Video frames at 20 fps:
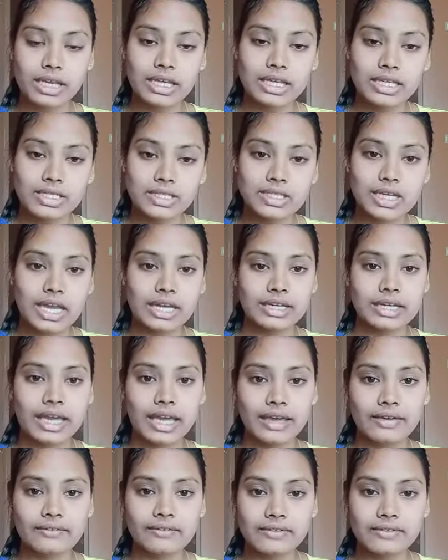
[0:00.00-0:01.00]
each and
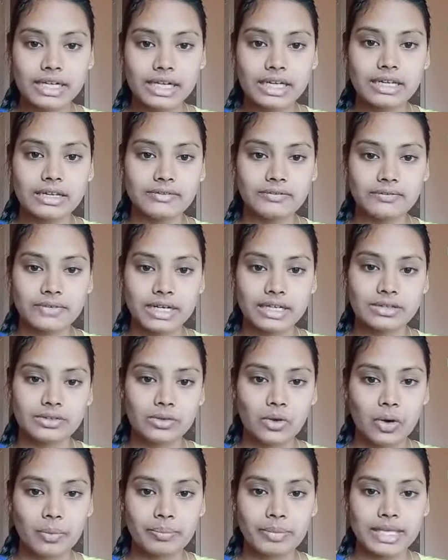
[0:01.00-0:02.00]
every different
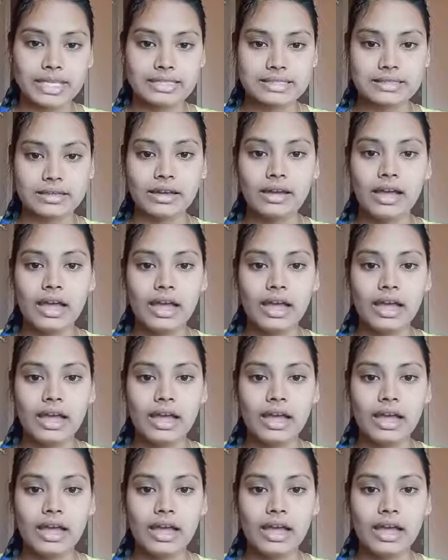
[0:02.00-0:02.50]
topics